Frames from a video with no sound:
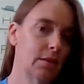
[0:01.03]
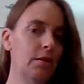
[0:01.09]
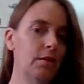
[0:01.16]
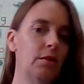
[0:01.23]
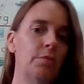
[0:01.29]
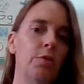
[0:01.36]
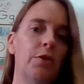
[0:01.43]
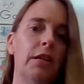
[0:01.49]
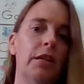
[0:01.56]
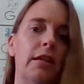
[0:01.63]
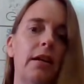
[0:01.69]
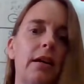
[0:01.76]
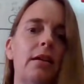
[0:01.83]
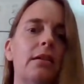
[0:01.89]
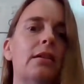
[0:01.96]
Good morning,
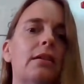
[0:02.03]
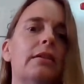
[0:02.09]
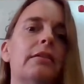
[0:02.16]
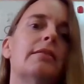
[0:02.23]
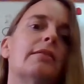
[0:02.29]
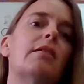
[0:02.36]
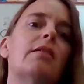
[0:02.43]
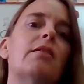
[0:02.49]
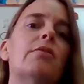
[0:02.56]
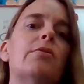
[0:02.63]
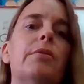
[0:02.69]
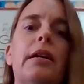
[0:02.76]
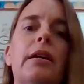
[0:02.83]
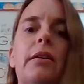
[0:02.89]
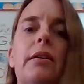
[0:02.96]
guys. All
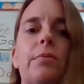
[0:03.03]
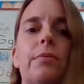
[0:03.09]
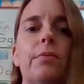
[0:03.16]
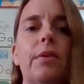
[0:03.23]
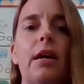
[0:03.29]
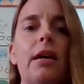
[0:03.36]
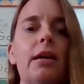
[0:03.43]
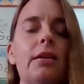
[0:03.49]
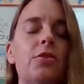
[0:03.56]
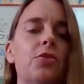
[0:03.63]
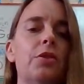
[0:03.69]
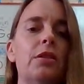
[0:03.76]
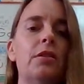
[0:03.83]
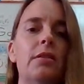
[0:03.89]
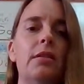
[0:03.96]
right. Uh, as
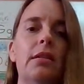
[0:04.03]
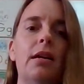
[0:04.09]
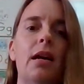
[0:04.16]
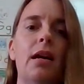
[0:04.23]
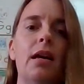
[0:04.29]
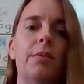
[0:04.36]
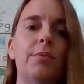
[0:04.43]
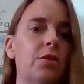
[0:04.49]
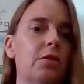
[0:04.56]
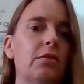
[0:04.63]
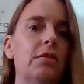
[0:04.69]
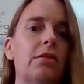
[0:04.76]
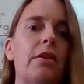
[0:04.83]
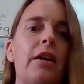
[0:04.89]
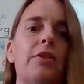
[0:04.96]
you can see, I am still
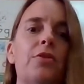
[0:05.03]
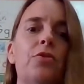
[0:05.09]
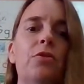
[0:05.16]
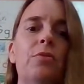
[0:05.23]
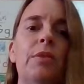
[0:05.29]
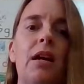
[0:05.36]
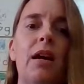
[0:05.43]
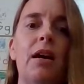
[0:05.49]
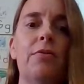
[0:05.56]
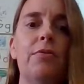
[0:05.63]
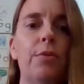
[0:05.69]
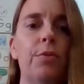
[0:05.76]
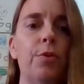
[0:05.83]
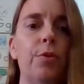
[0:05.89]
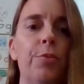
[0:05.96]
in the classroom, and I
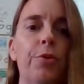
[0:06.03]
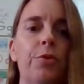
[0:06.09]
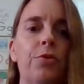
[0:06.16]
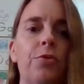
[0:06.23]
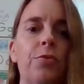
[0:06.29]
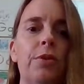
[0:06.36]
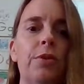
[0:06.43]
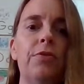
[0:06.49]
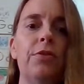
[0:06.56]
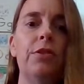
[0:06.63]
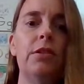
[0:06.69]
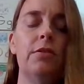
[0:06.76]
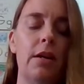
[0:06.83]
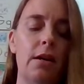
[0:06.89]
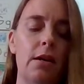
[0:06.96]
have one more book to read for
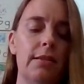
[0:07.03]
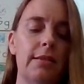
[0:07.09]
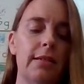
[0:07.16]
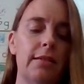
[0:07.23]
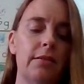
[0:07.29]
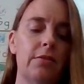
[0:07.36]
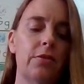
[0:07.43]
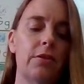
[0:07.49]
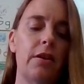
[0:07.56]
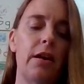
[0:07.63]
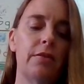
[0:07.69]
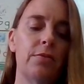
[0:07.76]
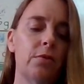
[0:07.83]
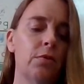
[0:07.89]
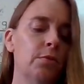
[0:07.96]
you guys in our
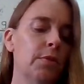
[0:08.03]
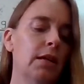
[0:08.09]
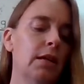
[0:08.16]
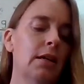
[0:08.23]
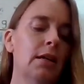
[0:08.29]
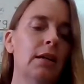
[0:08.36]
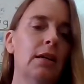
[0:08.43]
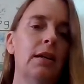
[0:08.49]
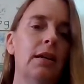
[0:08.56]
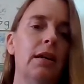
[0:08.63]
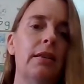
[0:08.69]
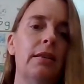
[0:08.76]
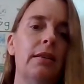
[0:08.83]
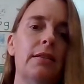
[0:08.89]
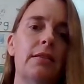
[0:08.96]
classroom.
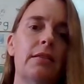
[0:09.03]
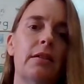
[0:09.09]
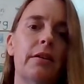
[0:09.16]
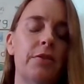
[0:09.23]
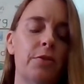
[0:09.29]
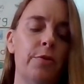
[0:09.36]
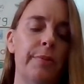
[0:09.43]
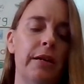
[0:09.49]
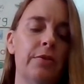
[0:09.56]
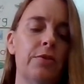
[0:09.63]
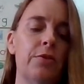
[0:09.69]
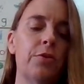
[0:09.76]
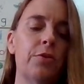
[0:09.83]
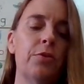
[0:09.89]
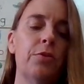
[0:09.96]
And this is also about
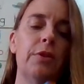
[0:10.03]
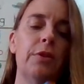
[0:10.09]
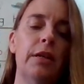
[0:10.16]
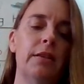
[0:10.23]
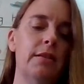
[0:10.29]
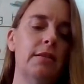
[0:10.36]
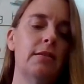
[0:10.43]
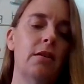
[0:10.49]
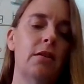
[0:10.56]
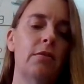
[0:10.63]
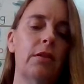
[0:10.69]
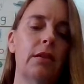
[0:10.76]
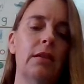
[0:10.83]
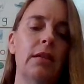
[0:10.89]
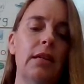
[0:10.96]
school. And this is
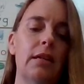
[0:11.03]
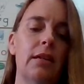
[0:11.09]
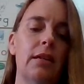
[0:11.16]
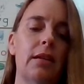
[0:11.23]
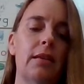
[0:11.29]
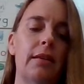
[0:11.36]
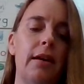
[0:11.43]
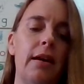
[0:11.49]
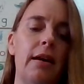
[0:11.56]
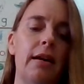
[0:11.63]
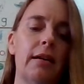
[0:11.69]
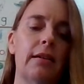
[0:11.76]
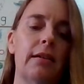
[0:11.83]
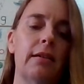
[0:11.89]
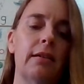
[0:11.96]
called Click,
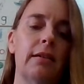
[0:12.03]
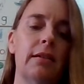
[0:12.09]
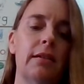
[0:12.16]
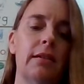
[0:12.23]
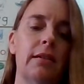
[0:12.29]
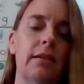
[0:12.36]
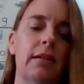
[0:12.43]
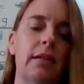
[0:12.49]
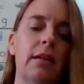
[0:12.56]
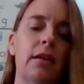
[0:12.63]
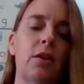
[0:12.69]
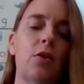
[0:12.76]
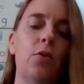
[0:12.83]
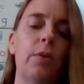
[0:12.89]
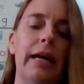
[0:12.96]
Clack,
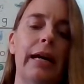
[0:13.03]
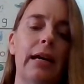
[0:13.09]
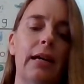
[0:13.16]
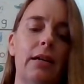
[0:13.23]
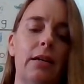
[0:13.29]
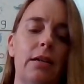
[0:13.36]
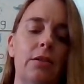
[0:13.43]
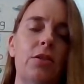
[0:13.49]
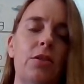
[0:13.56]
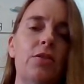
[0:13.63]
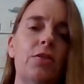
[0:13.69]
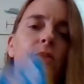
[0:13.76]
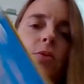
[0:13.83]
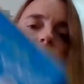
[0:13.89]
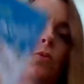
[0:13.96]
Quack to
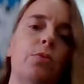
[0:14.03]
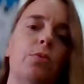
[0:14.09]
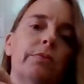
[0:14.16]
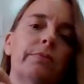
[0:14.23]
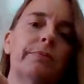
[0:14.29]
School.